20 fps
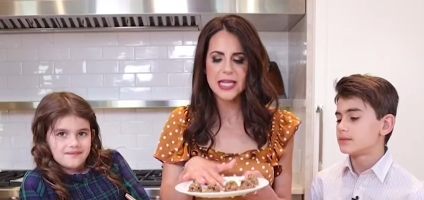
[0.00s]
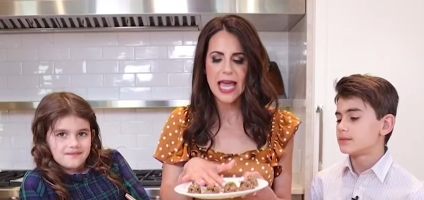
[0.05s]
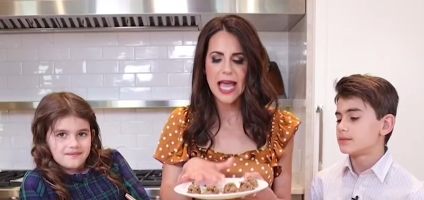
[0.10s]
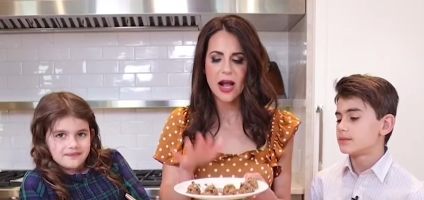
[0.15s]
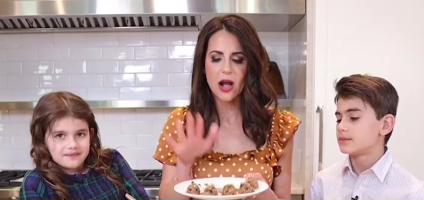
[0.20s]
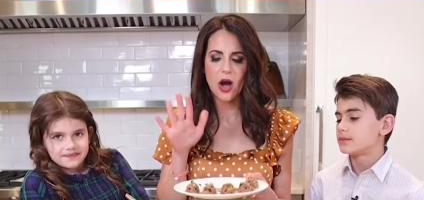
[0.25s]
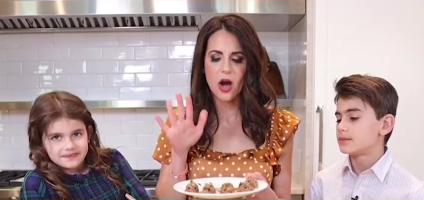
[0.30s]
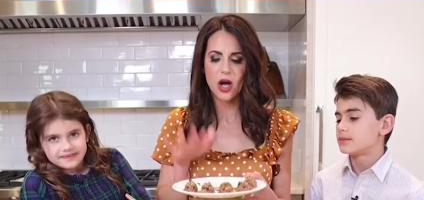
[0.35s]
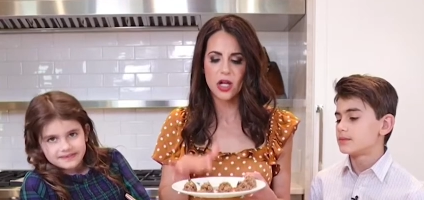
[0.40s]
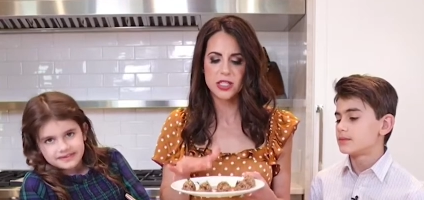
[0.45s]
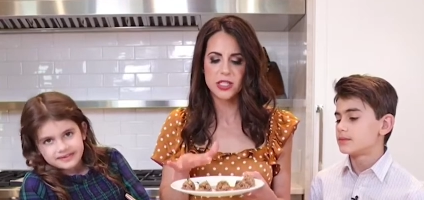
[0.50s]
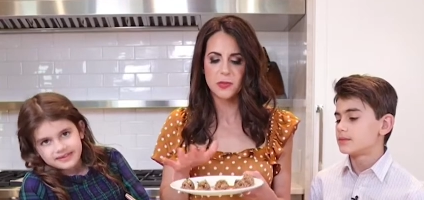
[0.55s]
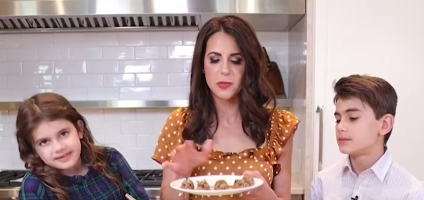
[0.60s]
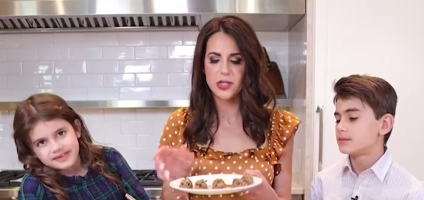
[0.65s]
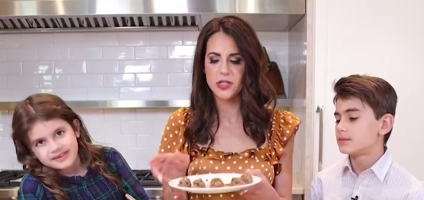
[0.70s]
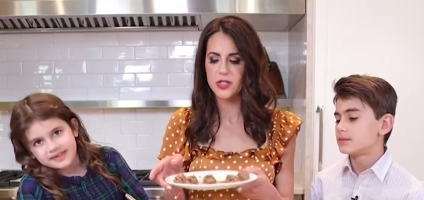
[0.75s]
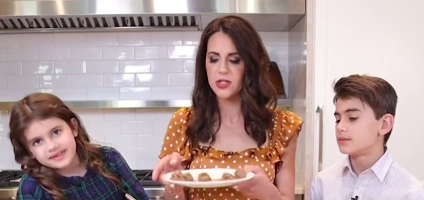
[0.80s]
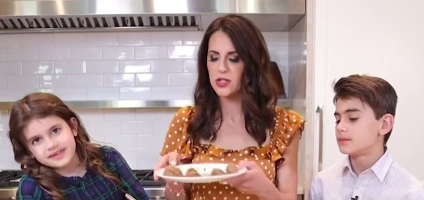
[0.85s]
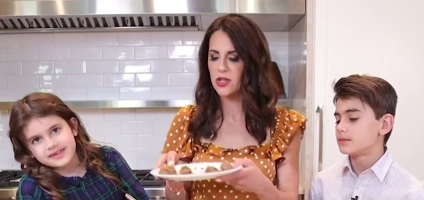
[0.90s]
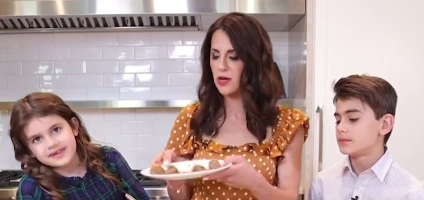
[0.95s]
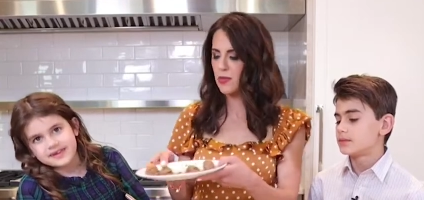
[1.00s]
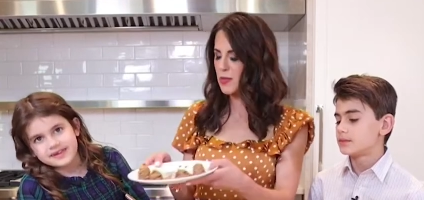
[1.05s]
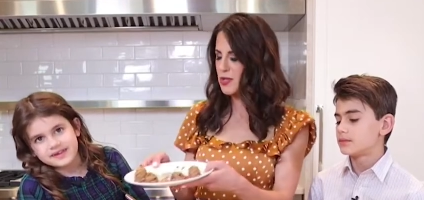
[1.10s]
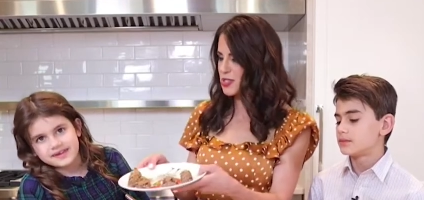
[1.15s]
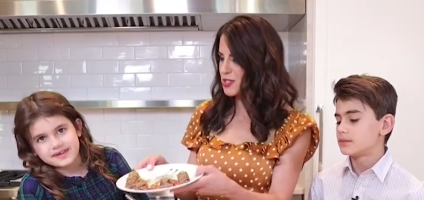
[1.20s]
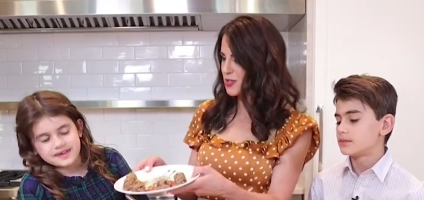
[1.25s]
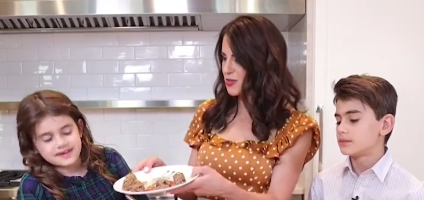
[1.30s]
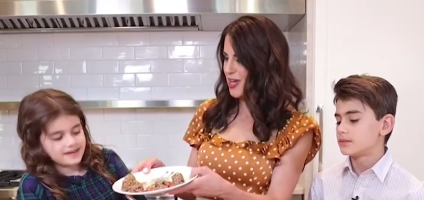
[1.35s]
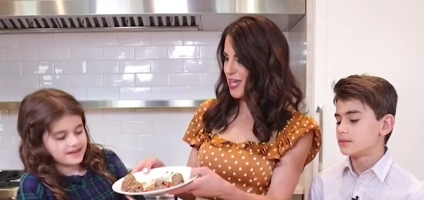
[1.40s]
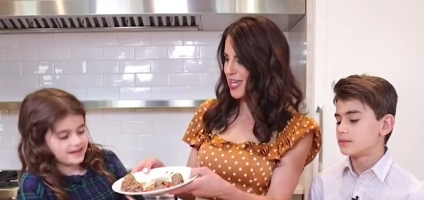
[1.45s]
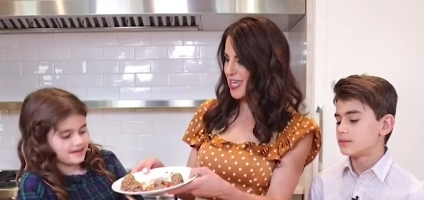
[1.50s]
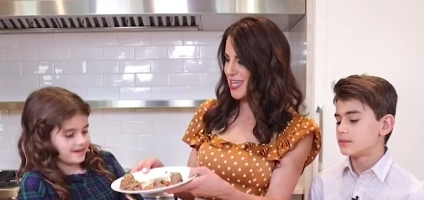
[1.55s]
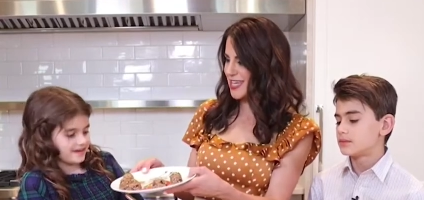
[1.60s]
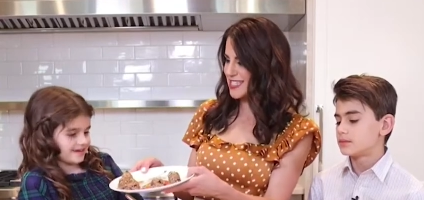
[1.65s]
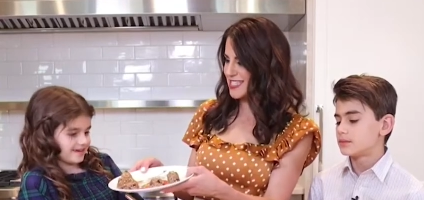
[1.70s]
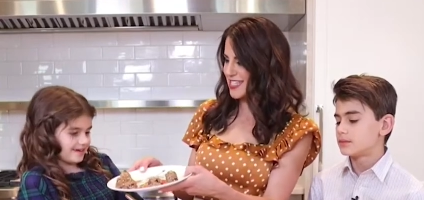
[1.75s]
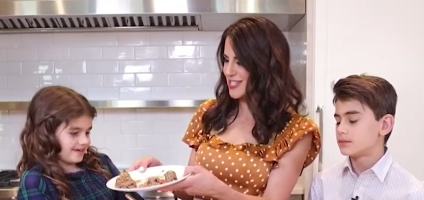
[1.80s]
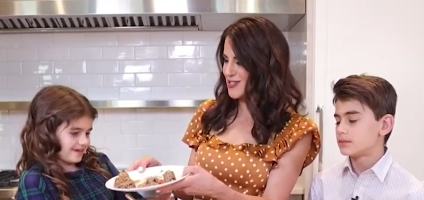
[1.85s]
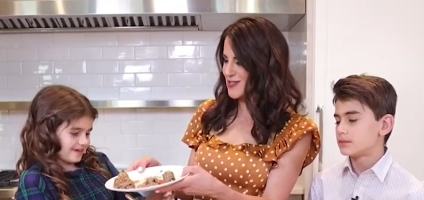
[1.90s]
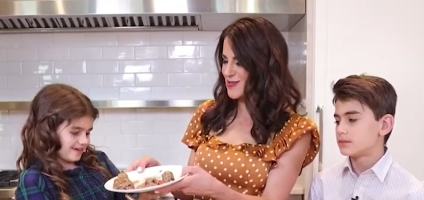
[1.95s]
Speaker 1: snack, ultimate dessert. Would you like
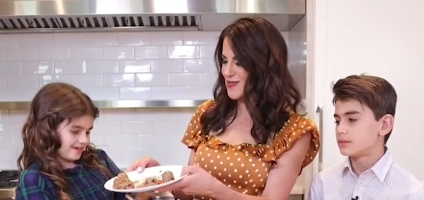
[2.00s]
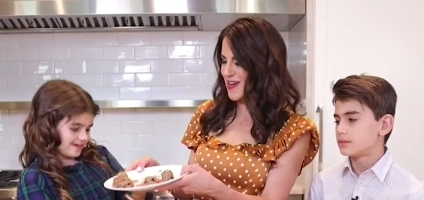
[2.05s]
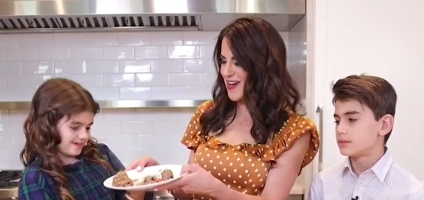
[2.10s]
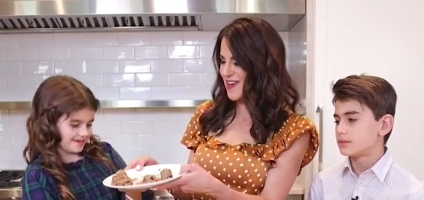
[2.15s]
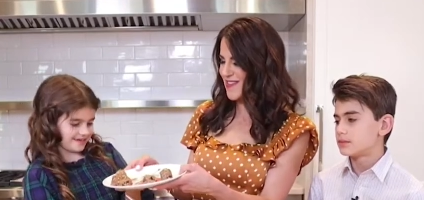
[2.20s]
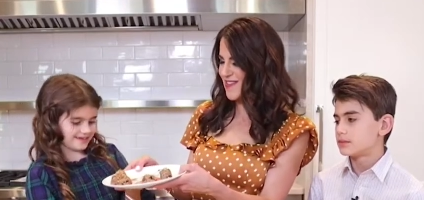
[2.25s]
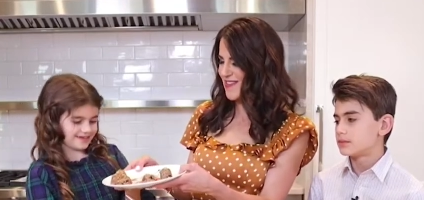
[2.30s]
to try